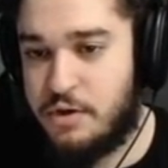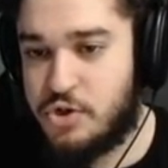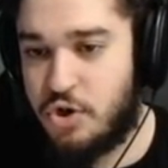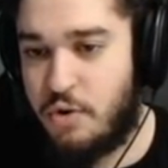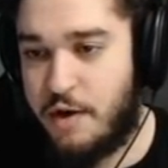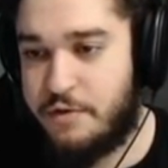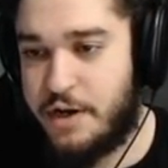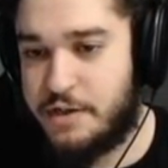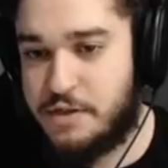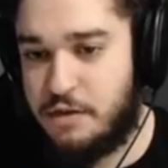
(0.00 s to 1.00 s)
So I've got
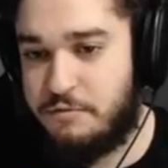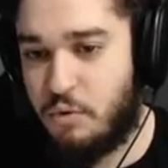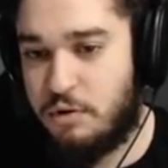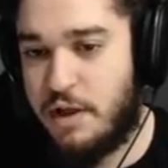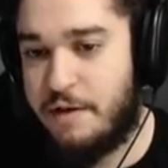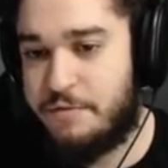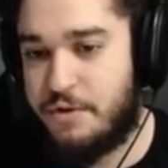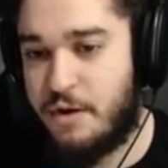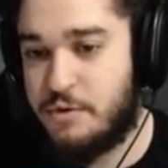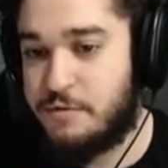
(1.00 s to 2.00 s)
a T four life
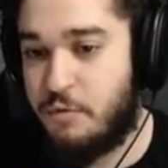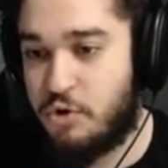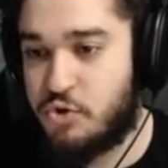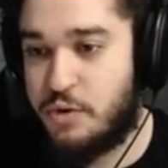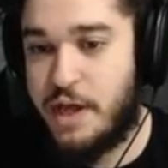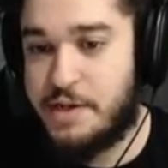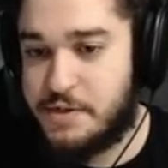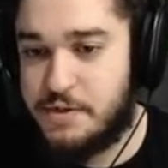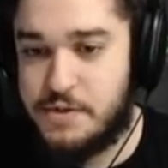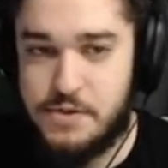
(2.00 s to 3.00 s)
there that was forced with
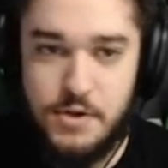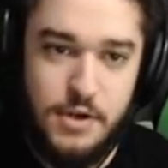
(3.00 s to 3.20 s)
essence.